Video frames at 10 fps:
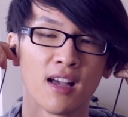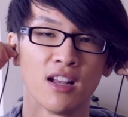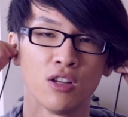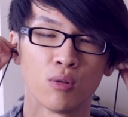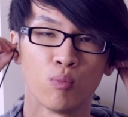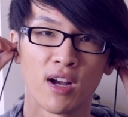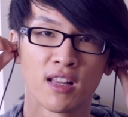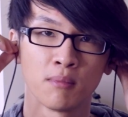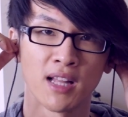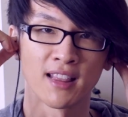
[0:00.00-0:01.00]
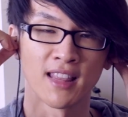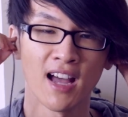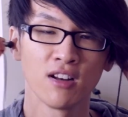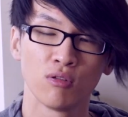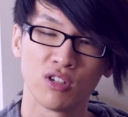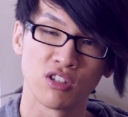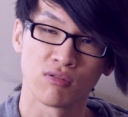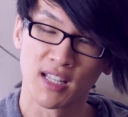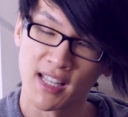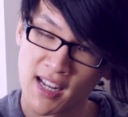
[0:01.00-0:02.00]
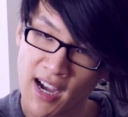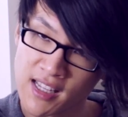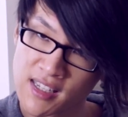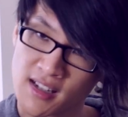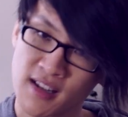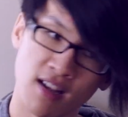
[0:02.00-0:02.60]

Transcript: and you can wear them like that, which is really nice.